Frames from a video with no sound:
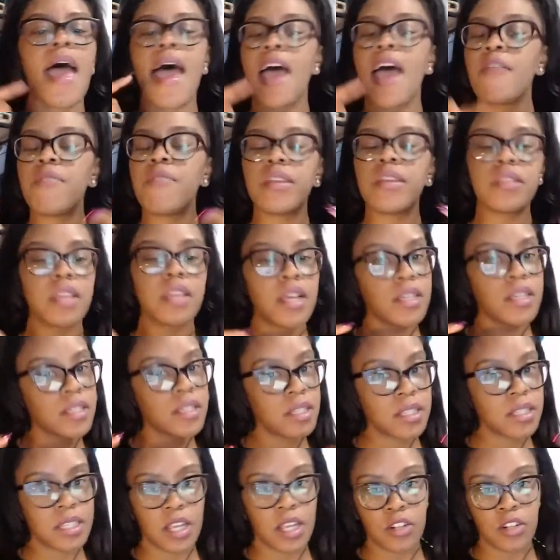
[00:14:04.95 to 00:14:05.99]
Everything's
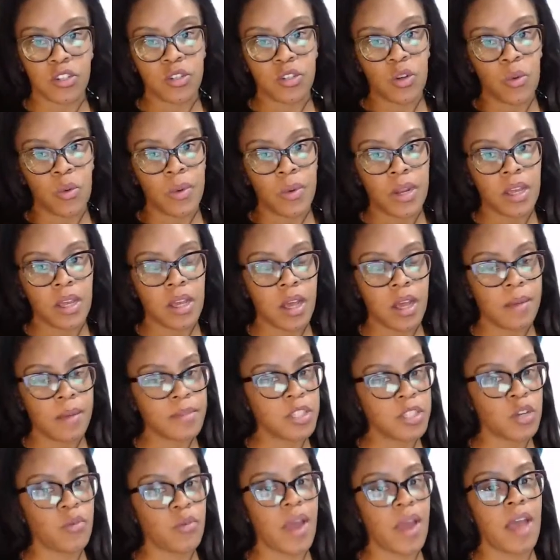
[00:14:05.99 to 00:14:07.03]
intentional when it
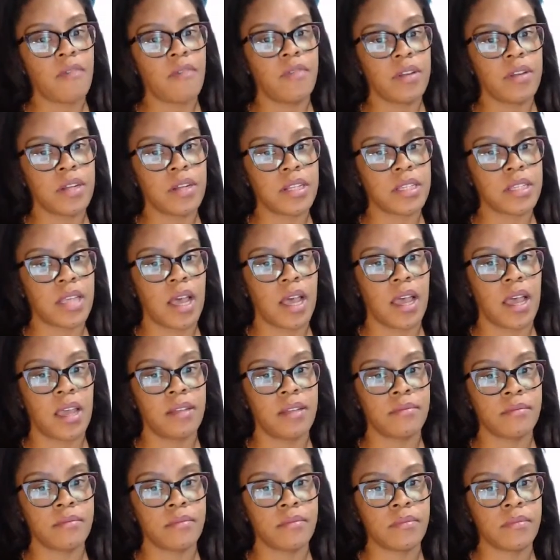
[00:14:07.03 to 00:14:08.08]
comes to graphic
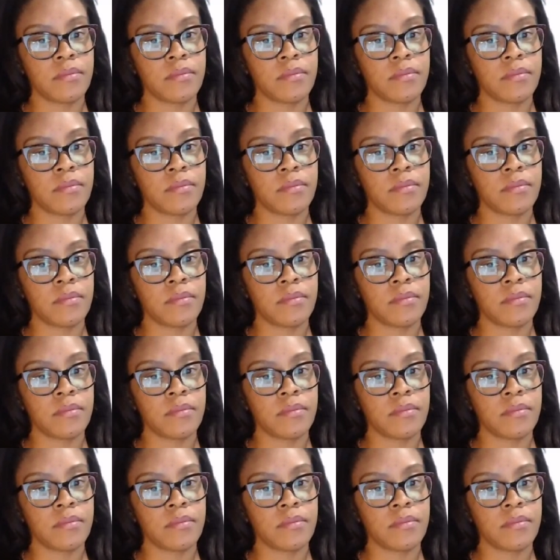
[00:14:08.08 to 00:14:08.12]
design.